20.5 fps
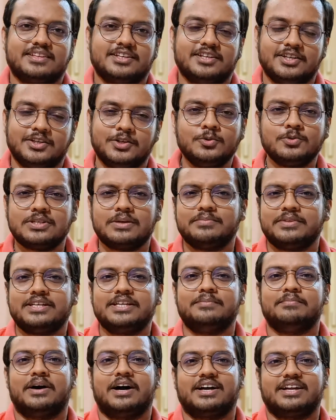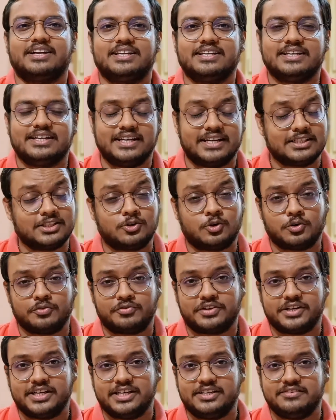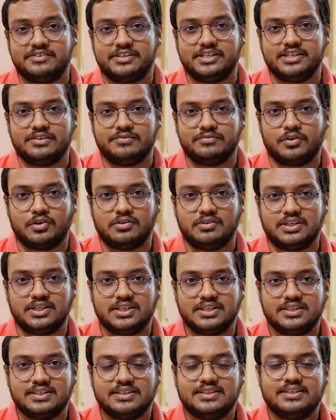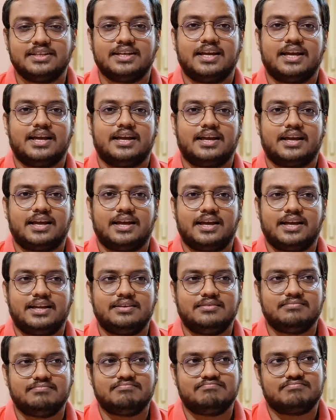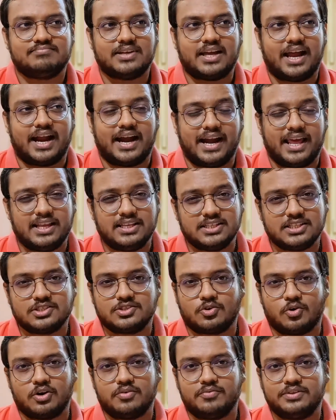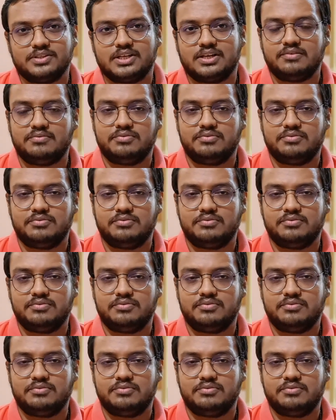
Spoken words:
Do something in marketing. It has a lot of creativity involved. And had I just gone with that